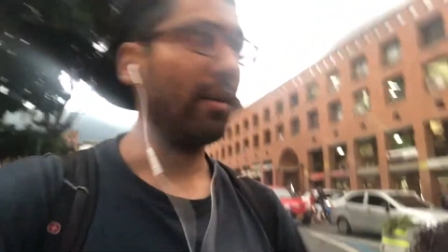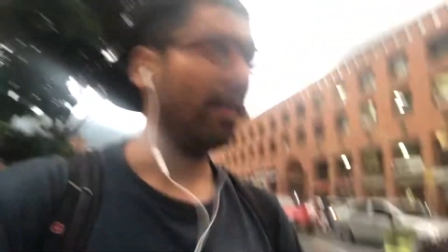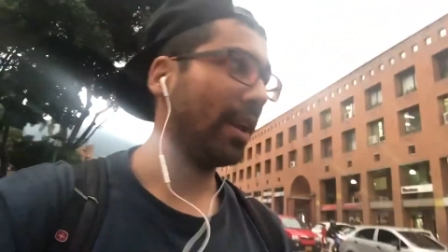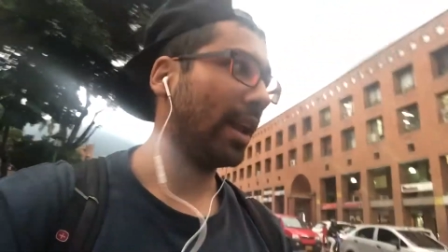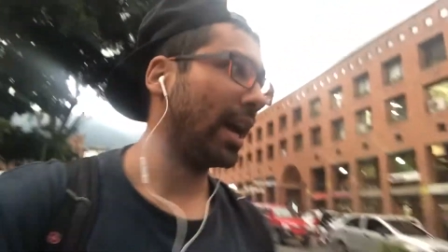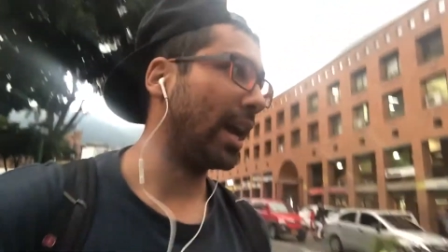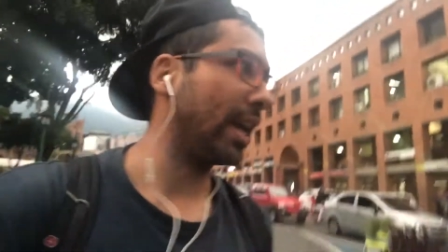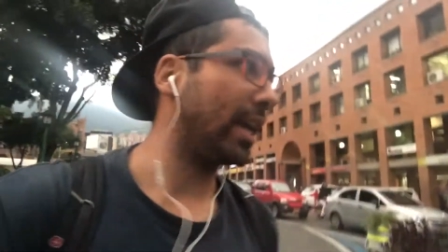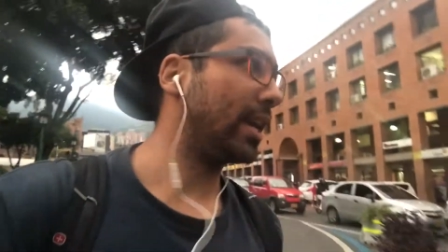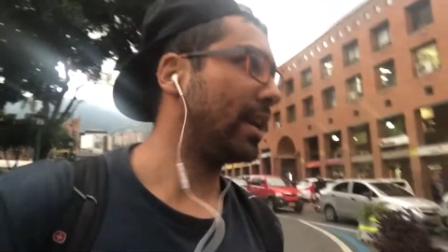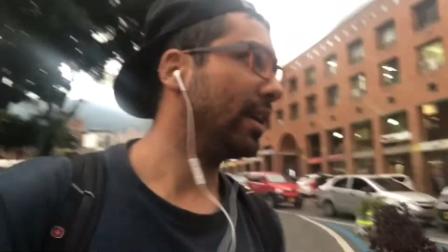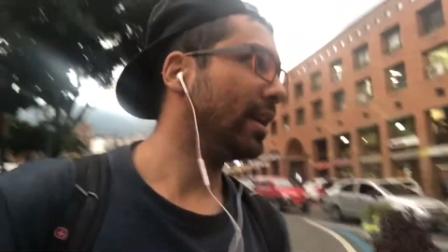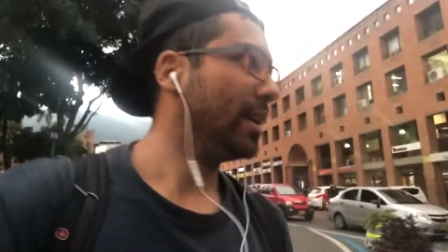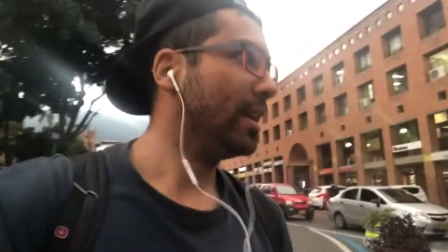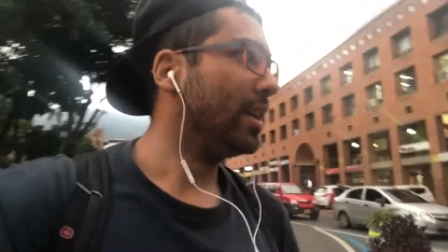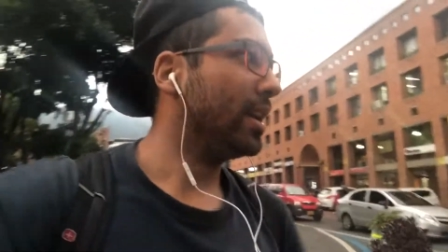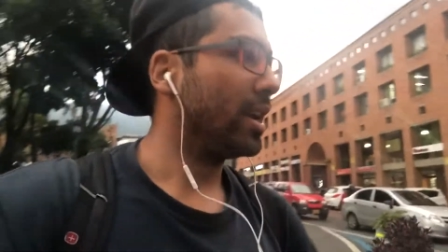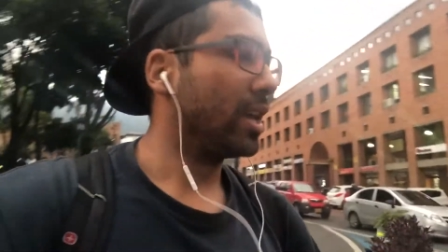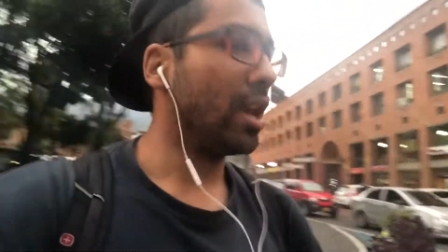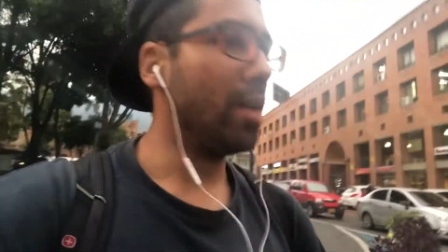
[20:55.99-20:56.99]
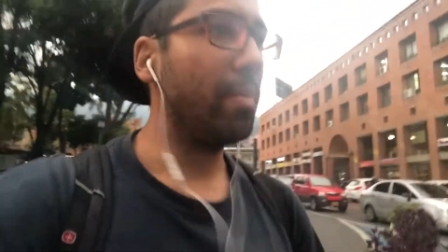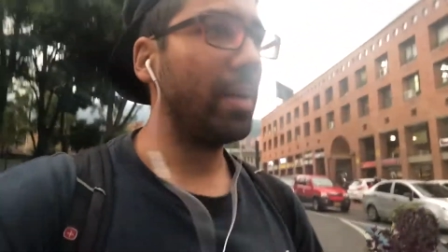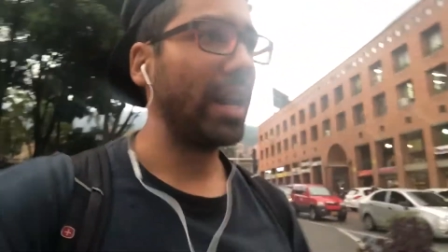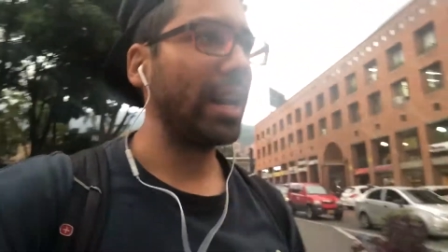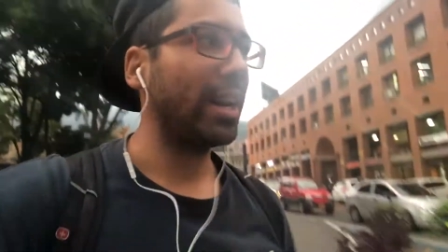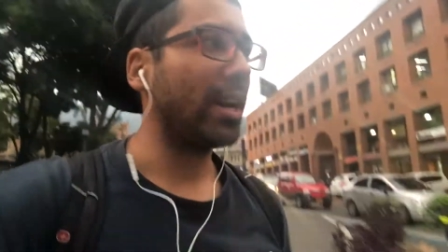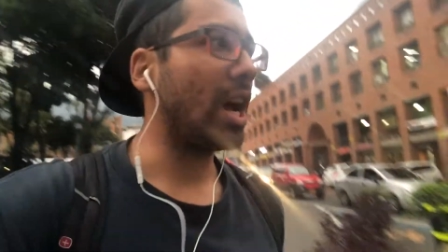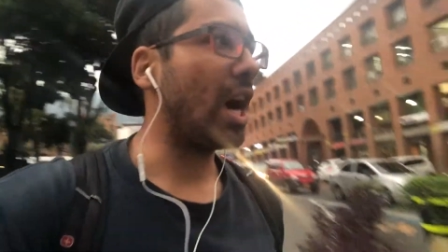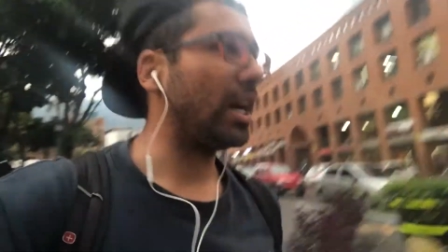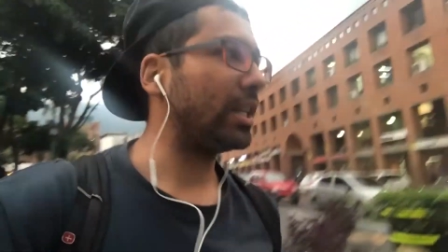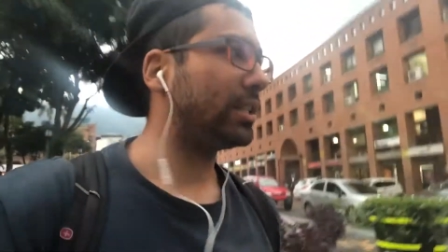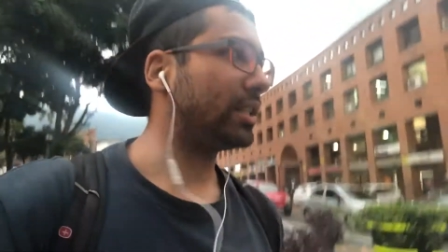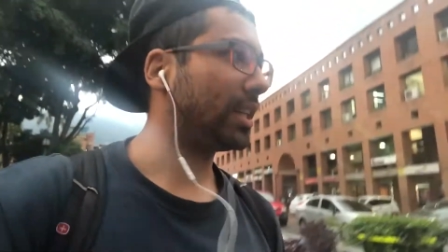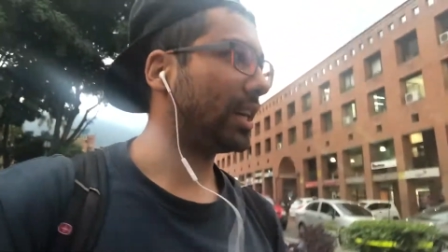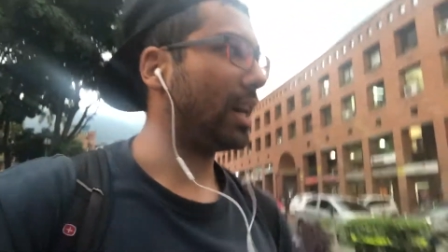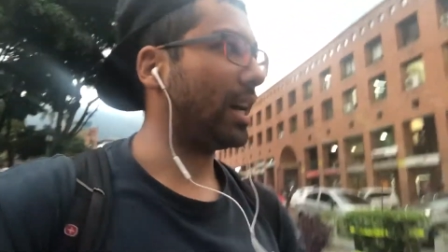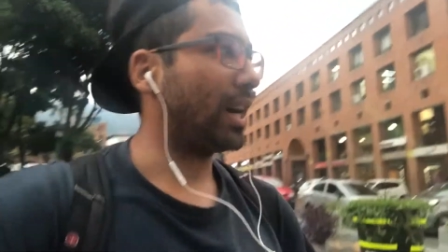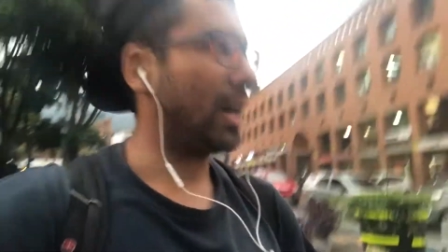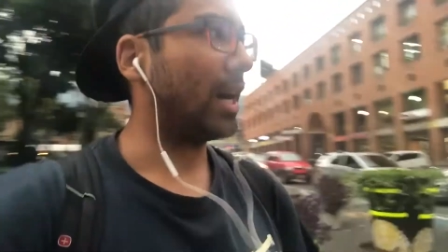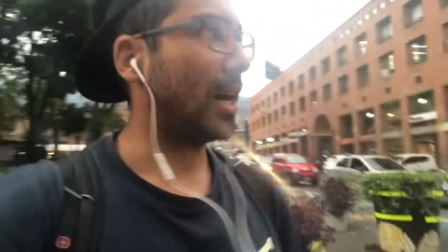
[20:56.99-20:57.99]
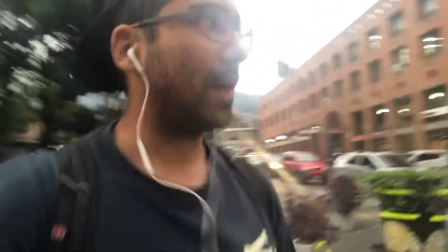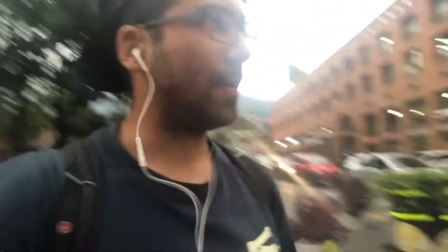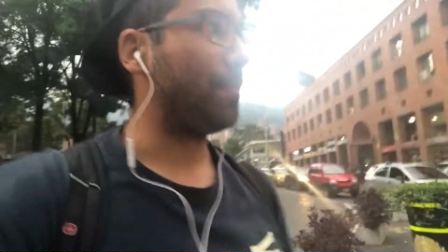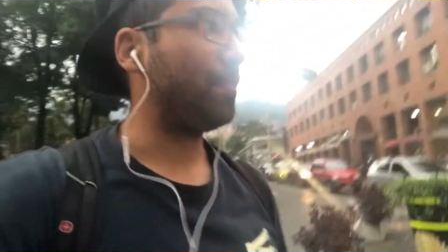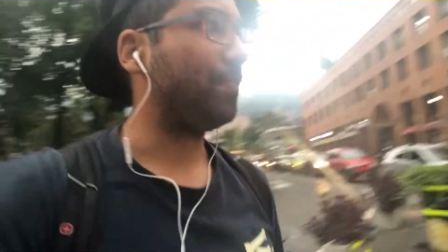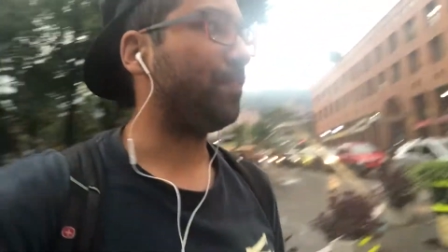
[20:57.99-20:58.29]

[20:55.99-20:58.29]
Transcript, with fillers: like you better not uh,